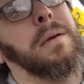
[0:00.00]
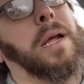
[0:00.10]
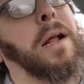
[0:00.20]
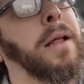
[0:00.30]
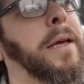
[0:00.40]

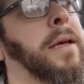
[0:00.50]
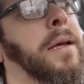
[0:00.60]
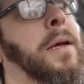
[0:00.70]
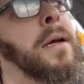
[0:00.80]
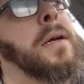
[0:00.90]
You know, like,
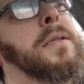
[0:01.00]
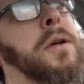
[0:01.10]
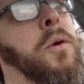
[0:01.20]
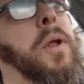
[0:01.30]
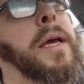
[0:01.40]

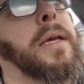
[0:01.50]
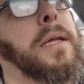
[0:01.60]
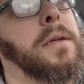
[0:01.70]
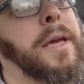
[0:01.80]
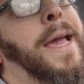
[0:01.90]
so,
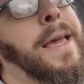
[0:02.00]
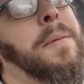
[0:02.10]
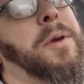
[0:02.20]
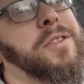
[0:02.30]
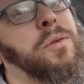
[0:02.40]
like,
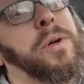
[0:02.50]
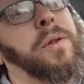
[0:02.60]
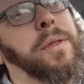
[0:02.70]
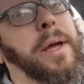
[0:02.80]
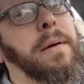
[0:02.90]
gatekeeping is a real
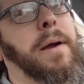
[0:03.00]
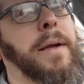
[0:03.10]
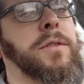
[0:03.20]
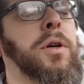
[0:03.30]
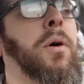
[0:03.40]
thing,
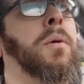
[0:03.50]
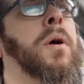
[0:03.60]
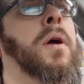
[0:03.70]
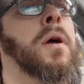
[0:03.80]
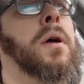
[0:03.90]
right? So,
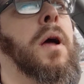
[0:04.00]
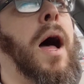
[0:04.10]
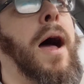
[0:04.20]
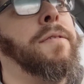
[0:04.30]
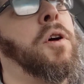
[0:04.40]

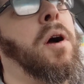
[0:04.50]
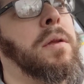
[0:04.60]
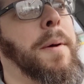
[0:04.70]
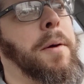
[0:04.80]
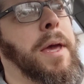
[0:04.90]
I've talked
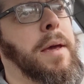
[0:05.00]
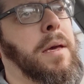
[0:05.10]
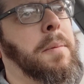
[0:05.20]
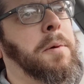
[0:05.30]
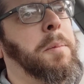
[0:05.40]
about
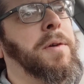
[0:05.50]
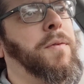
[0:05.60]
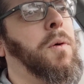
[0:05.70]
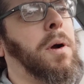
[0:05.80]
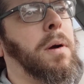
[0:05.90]
gatekeeping
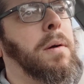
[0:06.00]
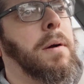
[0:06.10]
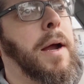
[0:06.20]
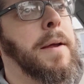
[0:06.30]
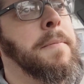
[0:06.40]
before,
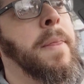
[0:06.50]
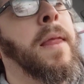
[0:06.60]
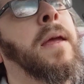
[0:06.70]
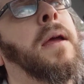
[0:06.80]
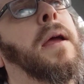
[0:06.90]
right?
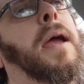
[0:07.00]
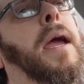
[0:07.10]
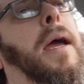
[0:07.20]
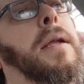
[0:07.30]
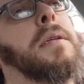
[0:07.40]

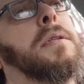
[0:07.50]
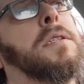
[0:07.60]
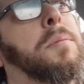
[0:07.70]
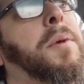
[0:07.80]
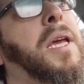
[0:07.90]
And
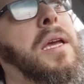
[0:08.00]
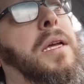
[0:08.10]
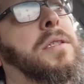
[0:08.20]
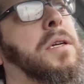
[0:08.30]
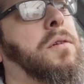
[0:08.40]
to me,
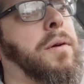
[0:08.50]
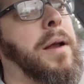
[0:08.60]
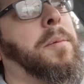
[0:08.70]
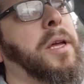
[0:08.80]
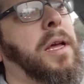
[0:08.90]
it's
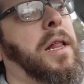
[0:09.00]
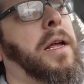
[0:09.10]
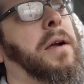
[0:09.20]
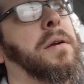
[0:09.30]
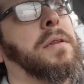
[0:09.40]
incredibly
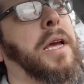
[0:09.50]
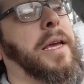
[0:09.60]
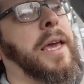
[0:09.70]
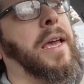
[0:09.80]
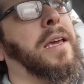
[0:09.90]
clear that
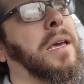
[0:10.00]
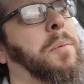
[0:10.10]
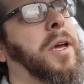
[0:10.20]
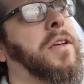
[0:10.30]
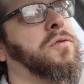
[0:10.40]

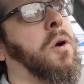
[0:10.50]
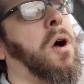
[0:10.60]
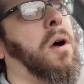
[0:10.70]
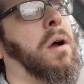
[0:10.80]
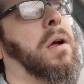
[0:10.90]
gatekeeping is
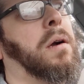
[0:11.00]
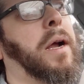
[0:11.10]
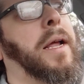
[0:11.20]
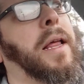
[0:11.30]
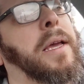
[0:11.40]
wrong,
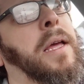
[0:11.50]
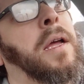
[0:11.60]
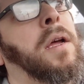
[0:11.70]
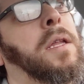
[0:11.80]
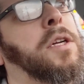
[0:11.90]
right? Like,
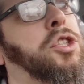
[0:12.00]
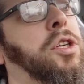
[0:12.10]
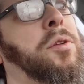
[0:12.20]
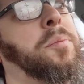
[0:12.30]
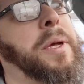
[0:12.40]
there
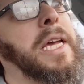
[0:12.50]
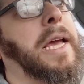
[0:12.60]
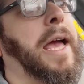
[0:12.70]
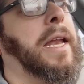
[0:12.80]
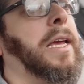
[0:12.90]
shouldn't
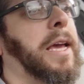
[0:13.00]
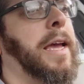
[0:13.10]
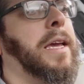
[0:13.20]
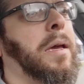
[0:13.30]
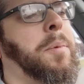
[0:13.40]
be any
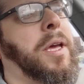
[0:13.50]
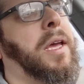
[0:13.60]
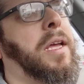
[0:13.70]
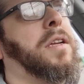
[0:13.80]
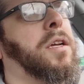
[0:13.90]
gatekeeping
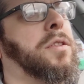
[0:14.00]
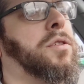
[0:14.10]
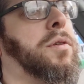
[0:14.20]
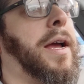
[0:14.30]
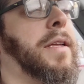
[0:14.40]
in Dungeons
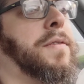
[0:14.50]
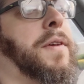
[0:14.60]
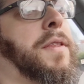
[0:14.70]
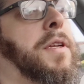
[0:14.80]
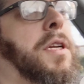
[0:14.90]
and Dragons
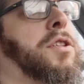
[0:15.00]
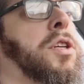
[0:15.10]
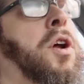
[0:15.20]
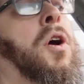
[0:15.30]
5th edition